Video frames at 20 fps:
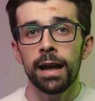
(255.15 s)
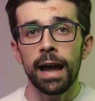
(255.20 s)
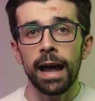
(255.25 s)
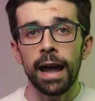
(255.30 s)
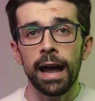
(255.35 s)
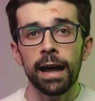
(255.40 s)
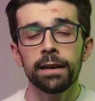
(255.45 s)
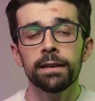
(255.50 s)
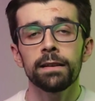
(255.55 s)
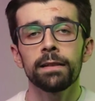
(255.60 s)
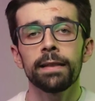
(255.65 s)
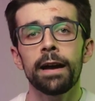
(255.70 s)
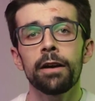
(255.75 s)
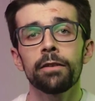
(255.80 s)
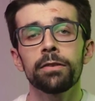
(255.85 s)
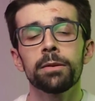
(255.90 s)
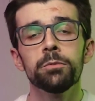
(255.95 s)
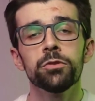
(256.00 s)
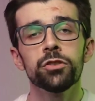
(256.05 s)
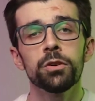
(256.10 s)
and allow
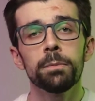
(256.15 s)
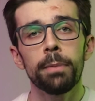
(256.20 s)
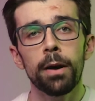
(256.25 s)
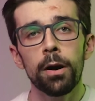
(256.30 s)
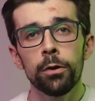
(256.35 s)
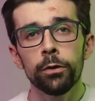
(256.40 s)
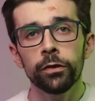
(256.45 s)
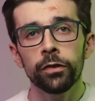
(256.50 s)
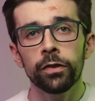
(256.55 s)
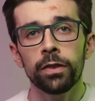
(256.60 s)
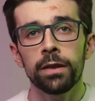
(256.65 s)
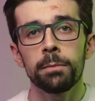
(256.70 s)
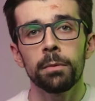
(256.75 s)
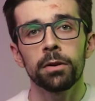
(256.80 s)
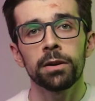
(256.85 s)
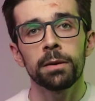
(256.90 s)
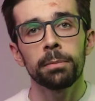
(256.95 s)
them to post them on a